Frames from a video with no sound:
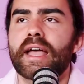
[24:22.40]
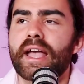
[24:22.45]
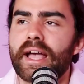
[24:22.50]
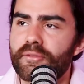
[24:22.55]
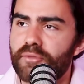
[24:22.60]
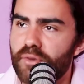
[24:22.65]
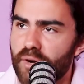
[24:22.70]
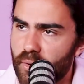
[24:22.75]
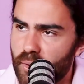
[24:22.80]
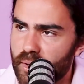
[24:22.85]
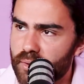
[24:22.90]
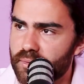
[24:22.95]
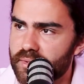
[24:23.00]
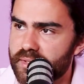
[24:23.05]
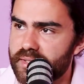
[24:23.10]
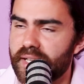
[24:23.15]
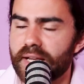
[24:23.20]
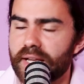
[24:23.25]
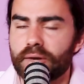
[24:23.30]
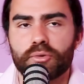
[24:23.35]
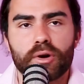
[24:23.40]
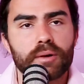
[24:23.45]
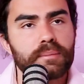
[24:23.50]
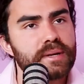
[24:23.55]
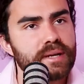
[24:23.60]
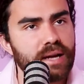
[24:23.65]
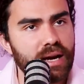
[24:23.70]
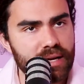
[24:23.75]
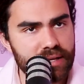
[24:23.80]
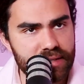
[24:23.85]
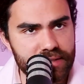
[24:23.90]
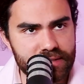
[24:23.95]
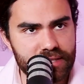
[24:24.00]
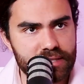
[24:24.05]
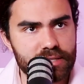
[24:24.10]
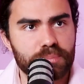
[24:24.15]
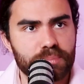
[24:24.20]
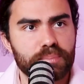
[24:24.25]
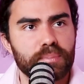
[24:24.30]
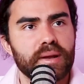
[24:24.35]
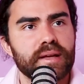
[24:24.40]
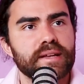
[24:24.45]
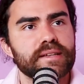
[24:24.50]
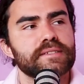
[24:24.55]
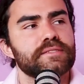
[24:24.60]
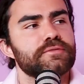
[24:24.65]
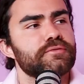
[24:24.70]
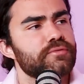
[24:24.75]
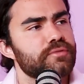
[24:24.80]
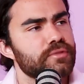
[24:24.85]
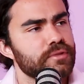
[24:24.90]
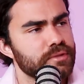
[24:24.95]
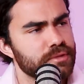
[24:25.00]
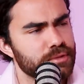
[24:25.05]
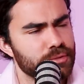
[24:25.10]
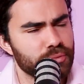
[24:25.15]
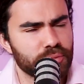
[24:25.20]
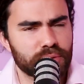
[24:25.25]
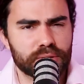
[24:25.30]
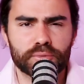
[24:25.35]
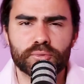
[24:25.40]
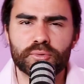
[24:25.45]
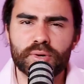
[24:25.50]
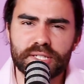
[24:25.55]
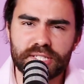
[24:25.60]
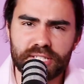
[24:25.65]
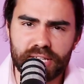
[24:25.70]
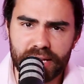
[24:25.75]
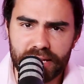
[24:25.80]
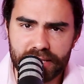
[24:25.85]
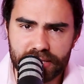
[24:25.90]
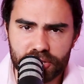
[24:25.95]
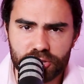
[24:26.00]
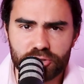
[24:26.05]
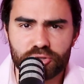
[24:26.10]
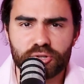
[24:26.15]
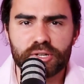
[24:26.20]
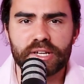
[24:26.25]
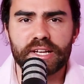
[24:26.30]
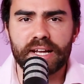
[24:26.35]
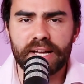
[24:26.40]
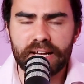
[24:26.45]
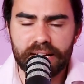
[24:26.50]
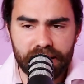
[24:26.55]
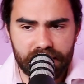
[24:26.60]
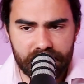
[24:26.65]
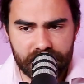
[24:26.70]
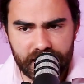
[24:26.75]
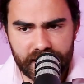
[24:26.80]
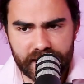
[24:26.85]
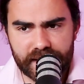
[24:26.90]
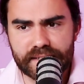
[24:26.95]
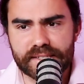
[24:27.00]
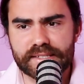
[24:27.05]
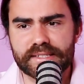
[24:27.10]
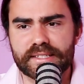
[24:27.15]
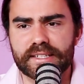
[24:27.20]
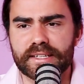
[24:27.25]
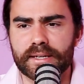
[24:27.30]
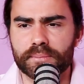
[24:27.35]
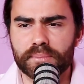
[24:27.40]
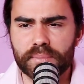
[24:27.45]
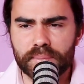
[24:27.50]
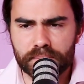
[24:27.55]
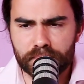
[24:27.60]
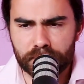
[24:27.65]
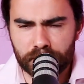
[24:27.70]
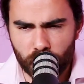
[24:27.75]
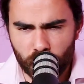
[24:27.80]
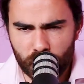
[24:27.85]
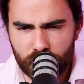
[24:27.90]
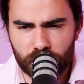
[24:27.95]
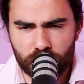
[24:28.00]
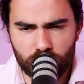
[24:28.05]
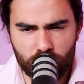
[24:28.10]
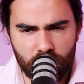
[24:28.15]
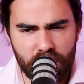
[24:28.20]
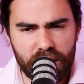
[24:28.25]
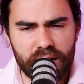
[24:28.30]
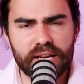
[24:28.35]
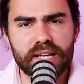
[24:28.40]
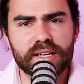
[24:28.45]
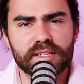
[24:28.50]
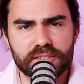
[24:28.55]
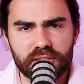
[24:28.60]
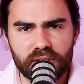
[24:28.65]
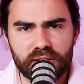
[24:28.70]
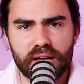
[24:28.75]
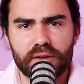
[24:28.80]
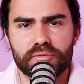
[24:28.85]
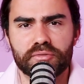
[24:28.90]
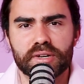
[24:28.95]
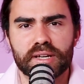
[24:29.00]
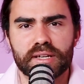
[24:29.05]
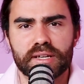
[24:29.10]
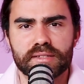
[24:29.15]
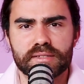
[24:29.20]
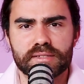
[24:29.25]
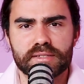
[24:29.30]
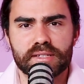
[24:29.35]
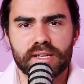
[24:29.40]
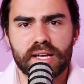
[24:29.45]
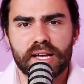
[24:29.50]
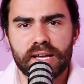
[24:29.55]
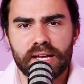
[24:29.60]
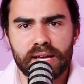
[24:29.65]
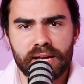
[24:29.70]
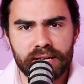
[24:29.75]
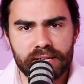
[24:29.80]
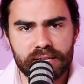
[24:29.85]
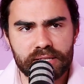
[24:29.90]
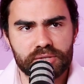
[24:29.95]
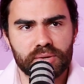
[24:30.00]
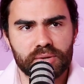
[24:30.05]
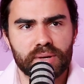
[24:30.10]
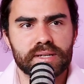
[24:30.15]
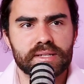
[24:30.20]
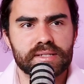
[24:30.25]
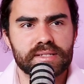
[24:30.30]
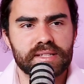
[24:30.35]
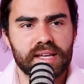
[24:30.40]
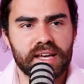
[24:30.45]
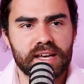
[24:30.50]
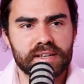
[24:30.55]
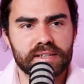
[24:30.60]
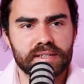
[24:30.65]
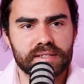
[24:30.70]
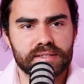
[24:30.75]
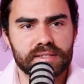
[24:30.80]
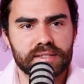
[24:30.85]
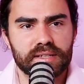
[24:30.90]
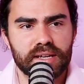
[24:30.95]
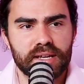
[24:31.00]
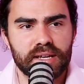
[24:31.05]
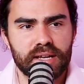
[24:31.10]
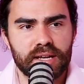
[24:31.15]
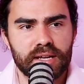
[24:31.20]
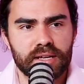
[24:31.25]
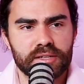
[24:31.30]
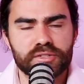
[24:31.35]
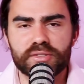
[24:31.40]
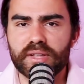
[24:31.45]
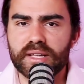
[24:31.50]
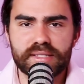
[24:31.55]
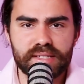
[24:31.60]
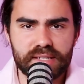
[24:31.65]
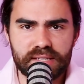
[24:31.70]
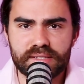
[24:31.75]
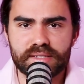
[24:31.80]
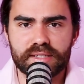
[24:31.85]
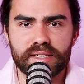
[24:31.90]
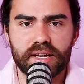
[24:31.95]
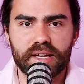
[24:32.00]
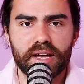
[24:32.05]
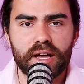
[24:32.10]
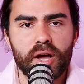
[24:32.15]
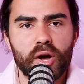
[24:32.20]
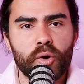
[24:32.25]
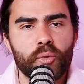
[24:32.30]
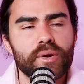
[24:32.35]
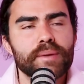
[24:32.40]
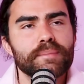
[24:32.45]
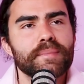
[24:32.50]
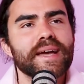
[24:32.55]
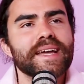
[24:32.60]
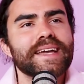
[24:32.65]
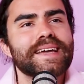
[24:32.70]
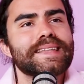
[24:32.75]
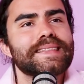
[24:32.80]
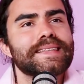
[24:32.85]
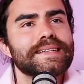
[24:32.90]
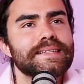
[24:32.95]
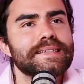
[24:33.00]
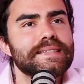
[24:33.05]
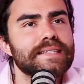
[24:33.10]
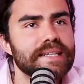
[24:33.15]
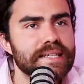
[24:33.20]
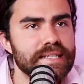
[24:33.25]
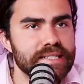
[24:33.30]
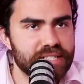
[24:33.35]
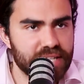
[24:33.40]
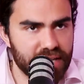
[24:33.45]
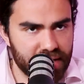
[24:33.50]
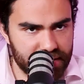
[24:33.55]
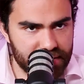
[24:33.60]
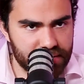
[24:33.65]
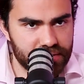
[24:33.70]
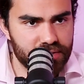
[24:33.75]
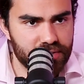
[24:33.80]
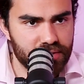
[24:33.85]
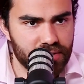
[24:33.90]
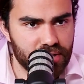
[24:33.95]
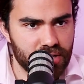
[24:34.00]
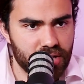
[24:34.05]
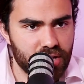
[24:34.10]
everyone will say Robben Island's this place filled with rich history, legacy, and we really as South Africans need to understand it. So that's easy. We make the DJs